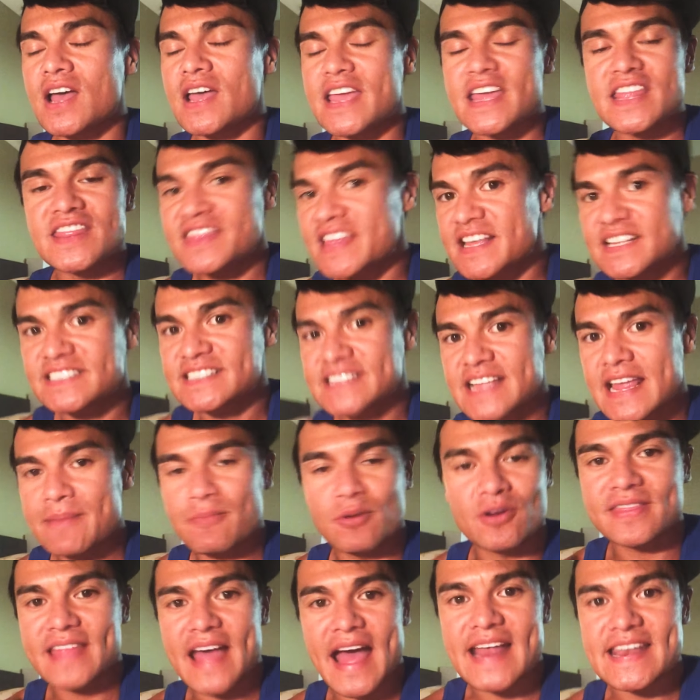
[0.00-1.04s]
In this name
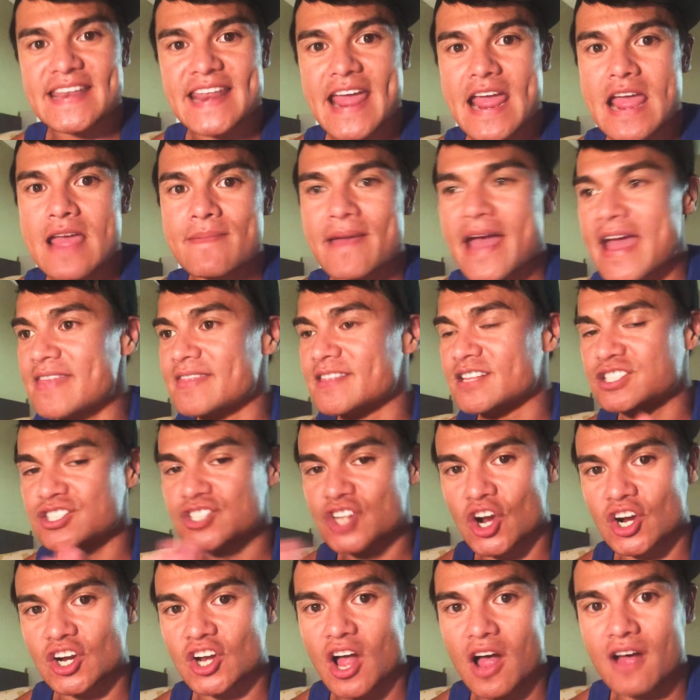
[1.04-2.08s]
or that name and
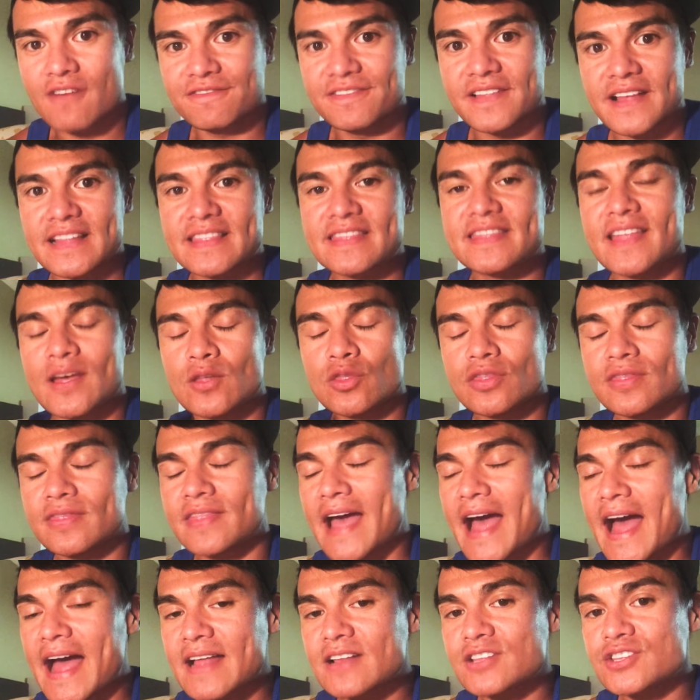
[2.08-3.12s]
start conflict. That,
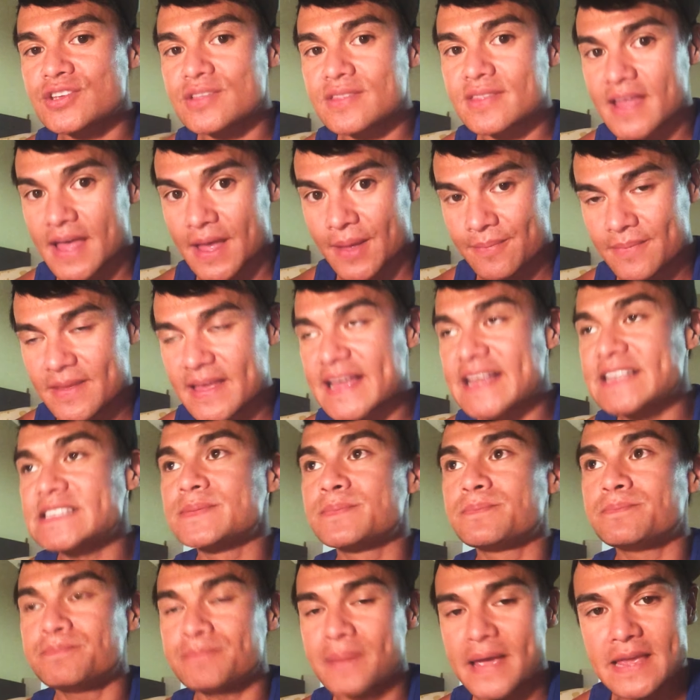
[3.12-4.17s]
that to them is
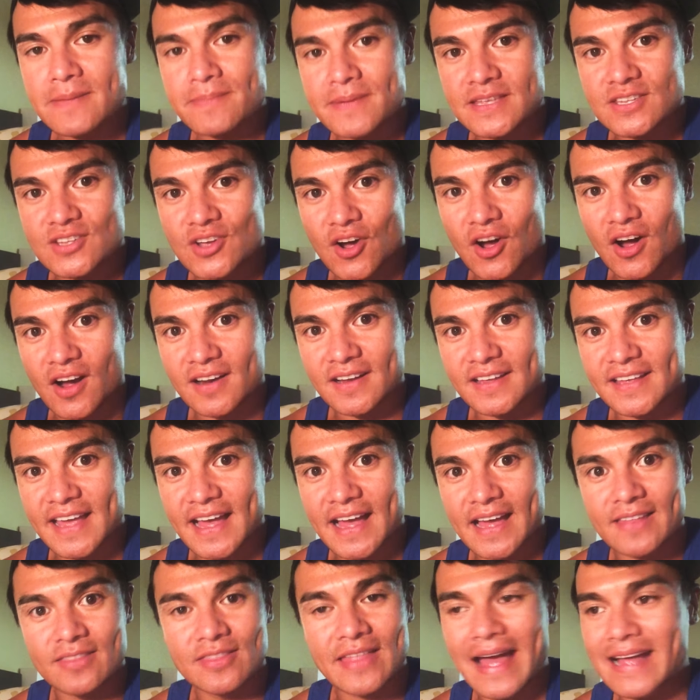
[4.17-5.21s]
baby talk,
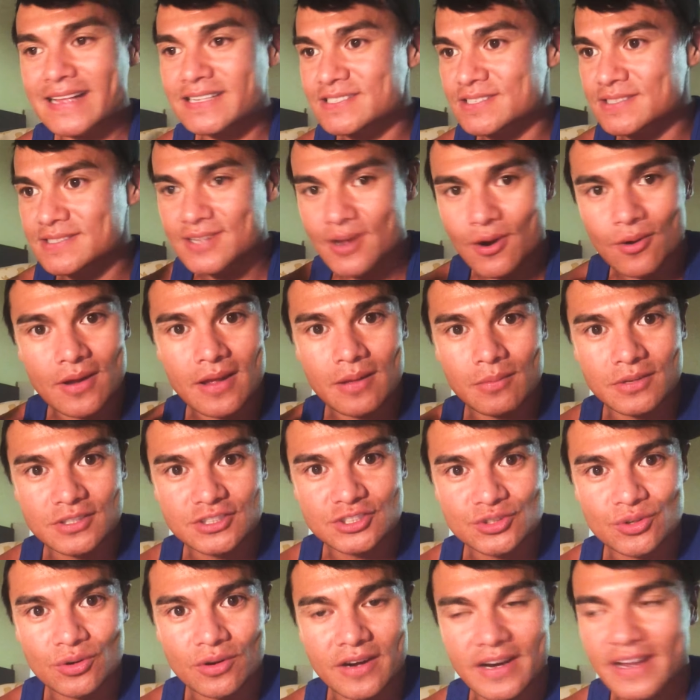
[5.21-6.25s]
yeah? That's so
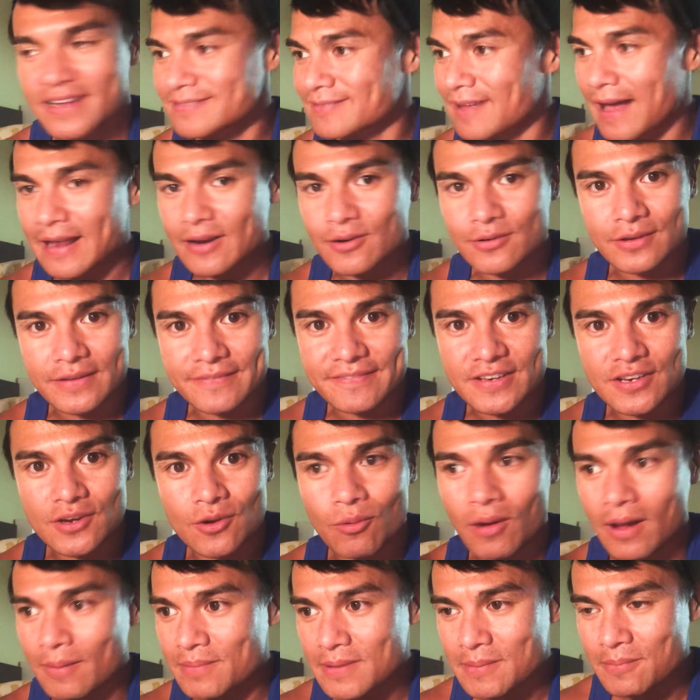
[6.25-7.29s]
immature. It, I don't even know
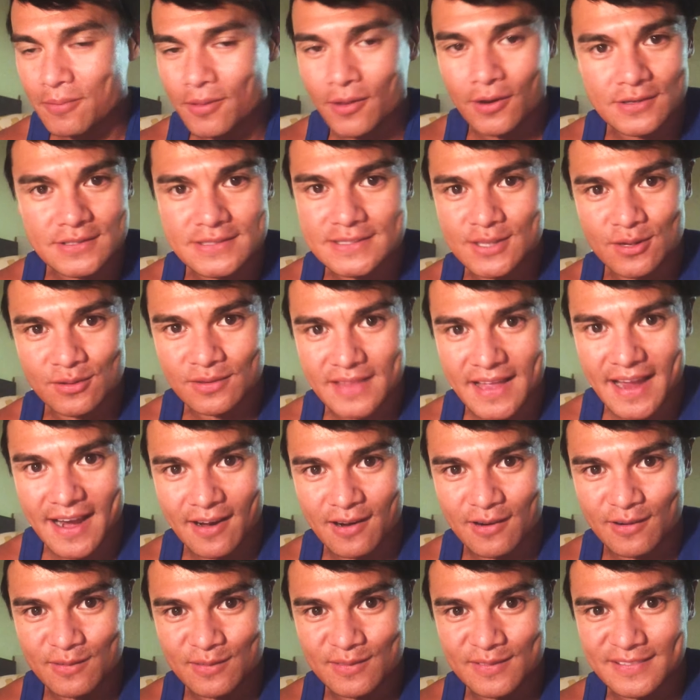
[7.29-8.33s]
why people are still
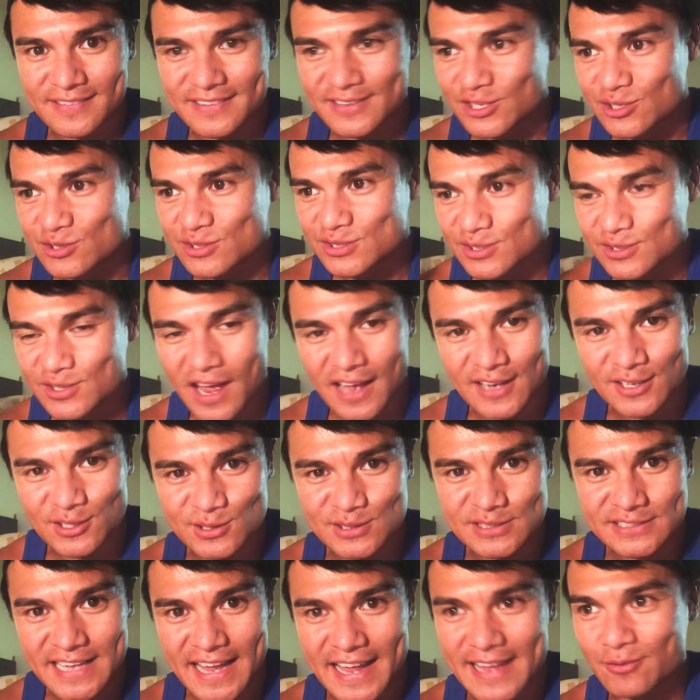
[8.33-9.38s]
there. You should
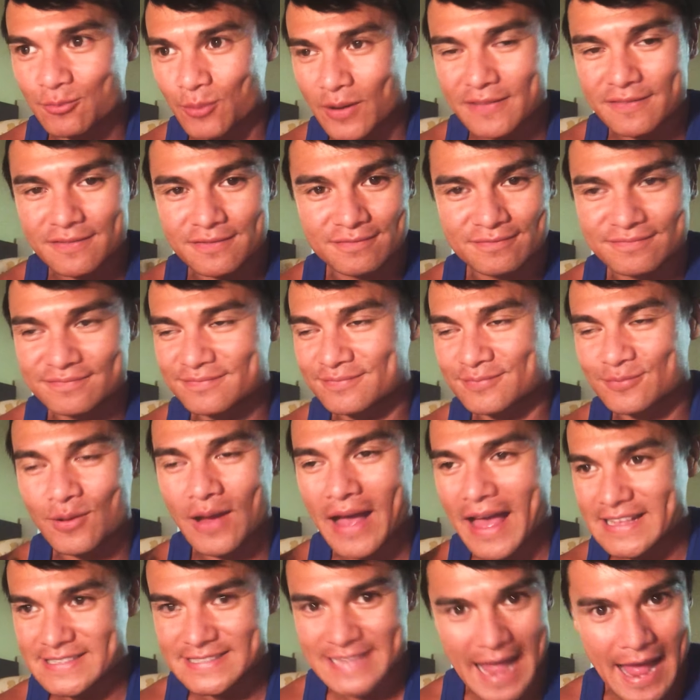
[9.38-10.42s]
understand what
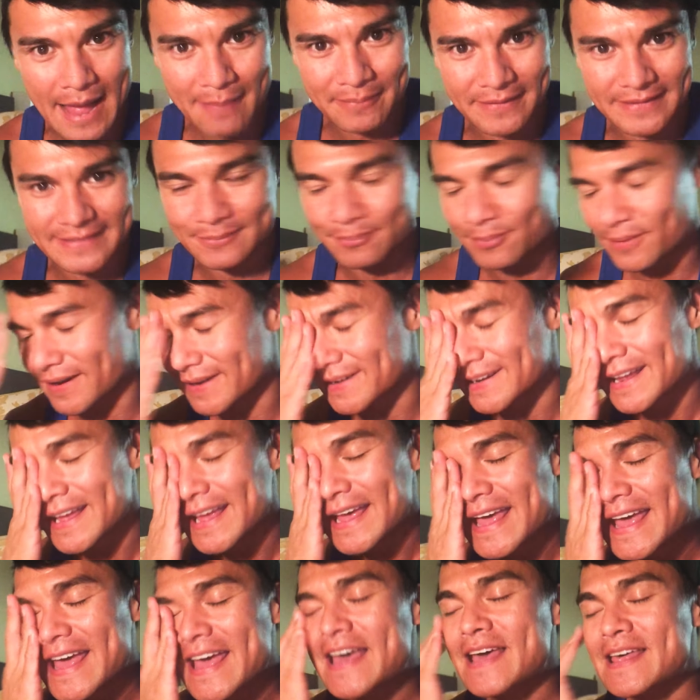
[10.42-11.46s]
has happened. But
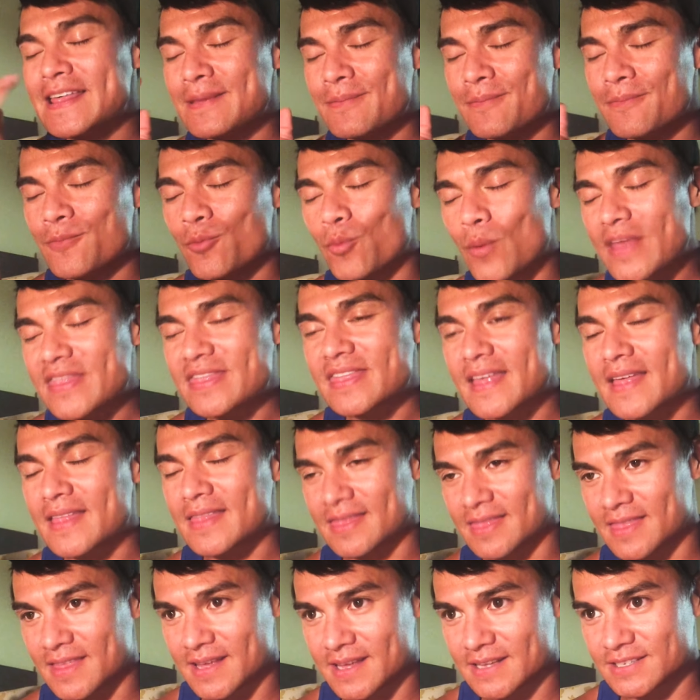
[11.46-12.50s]
with
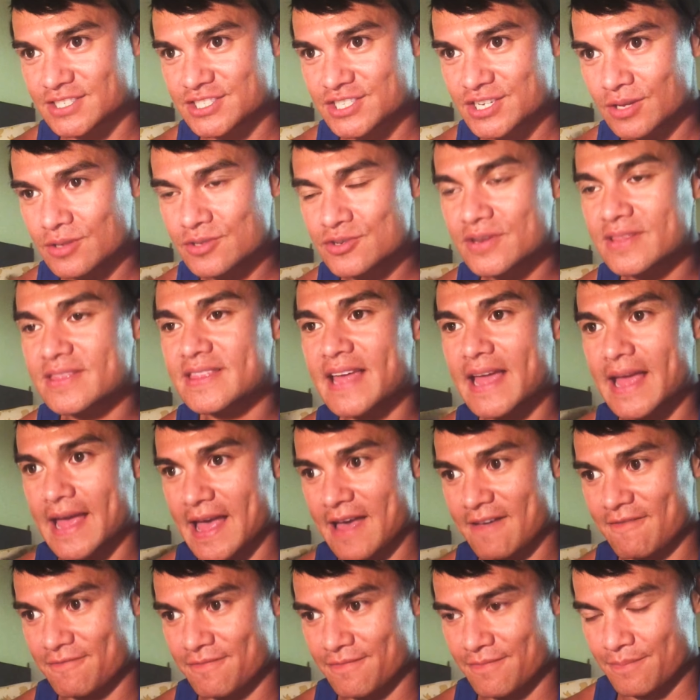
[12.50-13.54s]
the children, they
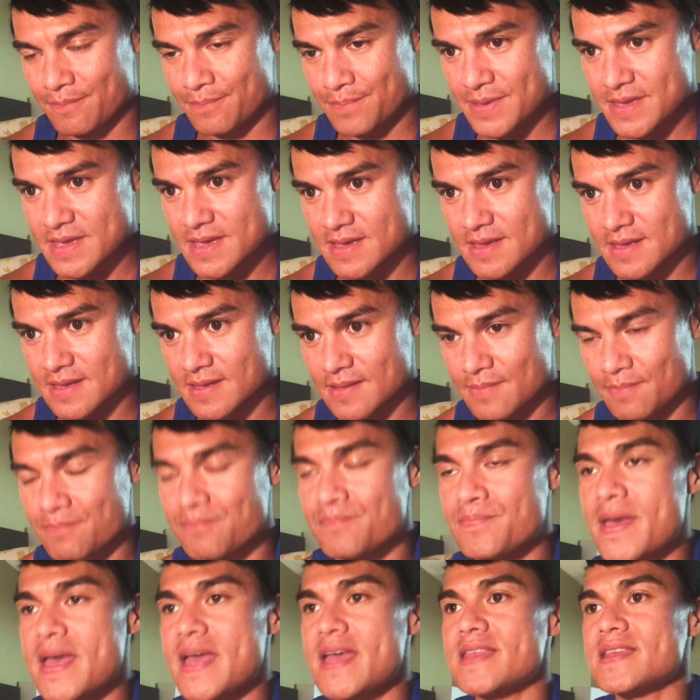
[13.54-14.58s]
have be,
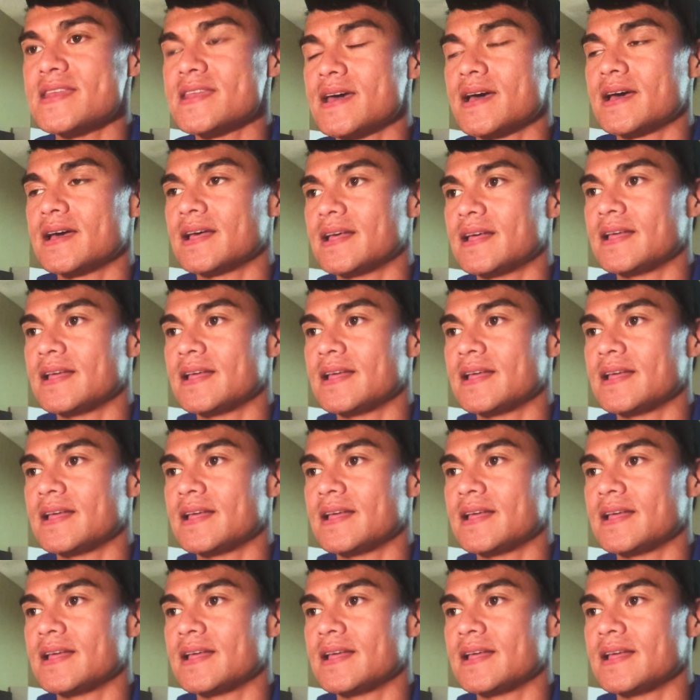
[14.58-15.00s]
been